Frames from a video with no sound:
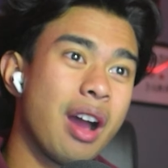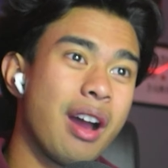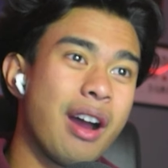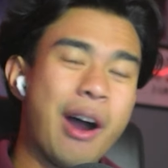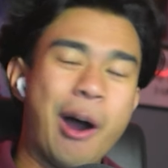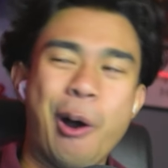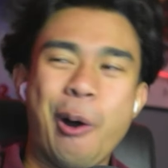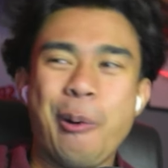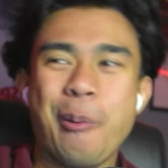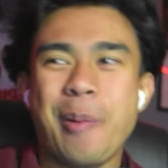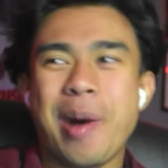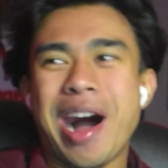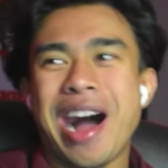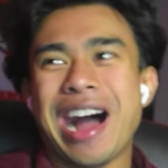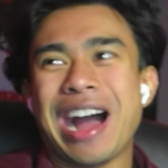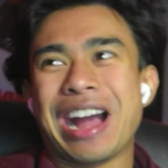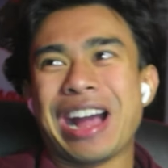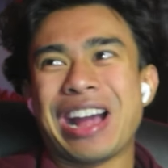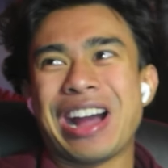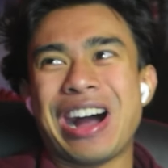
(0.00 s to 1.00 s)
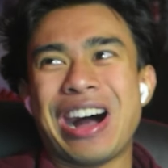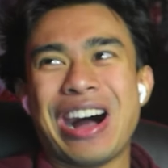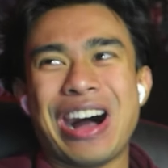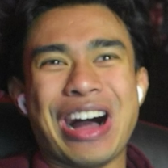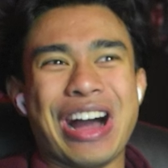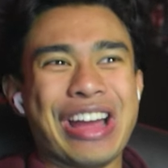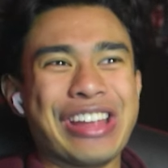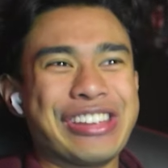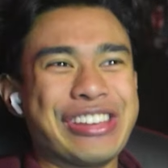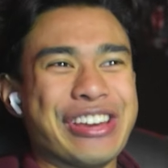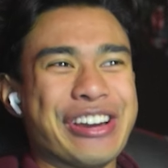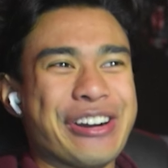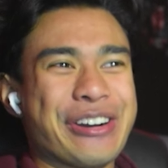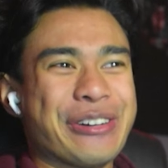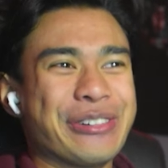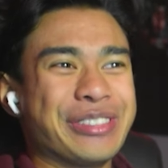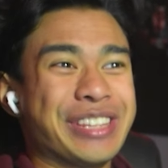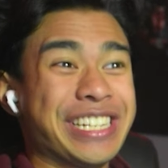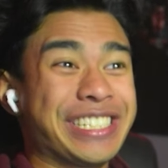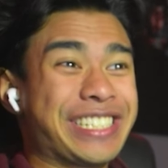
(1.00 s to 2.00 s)
Oh my god,
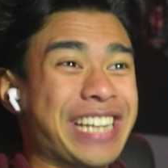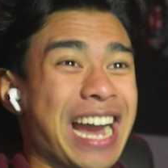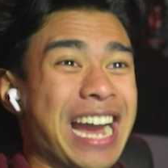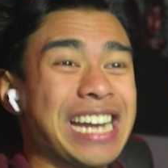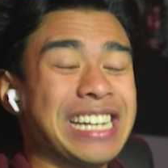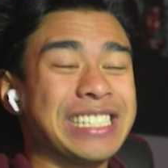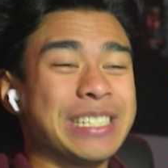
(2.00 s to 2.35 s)
yo, this guy is